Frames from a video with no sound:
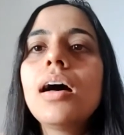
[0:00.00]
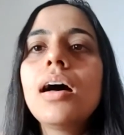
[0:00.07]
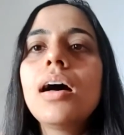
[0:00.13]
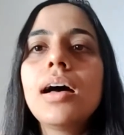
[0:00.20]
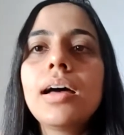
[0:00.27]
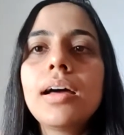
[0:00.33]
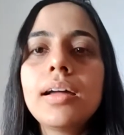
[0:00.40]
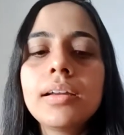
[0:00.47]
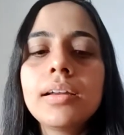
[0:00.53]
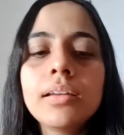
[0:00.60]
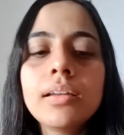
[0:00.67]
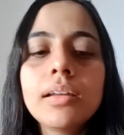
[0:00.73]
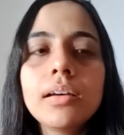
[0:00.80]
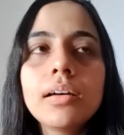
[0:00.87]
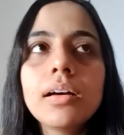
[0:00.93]

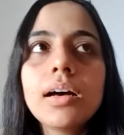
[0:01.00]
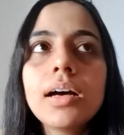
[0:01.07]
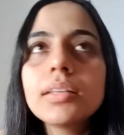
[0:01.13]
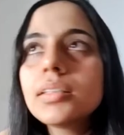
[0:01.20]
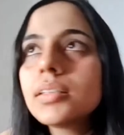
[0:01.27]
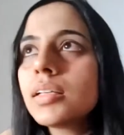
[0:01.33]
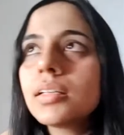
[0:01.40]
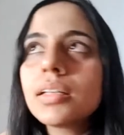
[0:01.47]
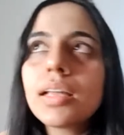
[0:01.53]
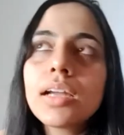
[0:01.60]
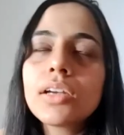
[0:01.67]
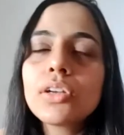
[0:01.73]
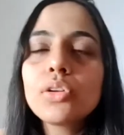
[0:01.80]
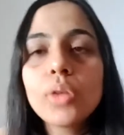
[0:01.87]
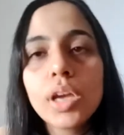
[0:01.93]
And other than
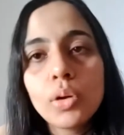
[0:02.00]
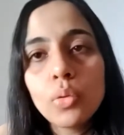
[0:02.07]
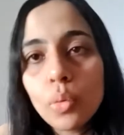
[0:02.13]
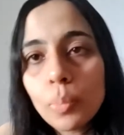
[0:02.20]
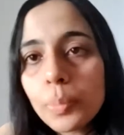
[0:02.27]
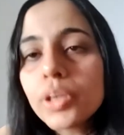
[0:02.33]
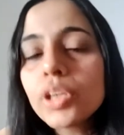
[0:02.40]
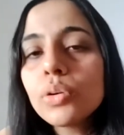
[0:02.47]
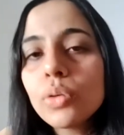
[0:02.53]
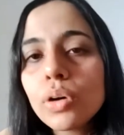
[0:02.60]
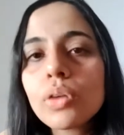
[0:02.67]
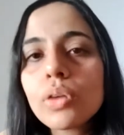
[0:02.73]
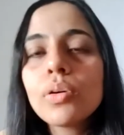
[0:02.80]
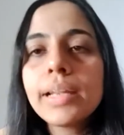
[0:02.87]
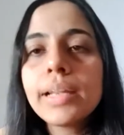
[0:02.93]
that, you can open your
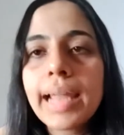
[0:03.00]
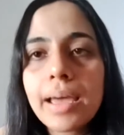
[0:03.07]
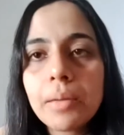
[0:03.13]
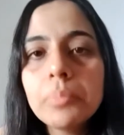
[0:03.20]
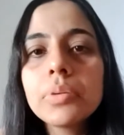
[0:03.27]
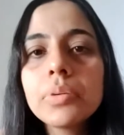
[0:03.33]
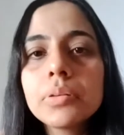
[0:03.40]
own lab,